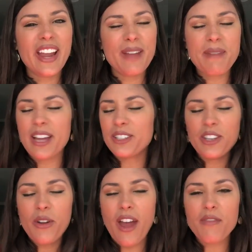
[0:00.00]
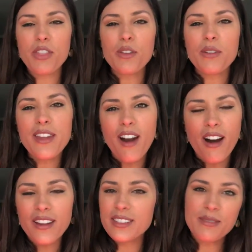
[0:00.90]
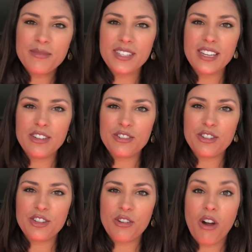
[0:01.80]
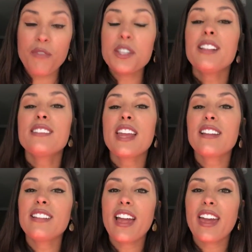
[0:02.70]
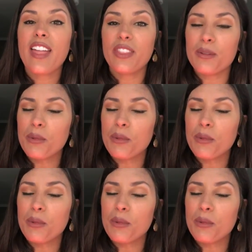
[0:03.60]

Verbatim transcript: All right, Michael, you know I have three awesome seniors to show off, so let's take a look at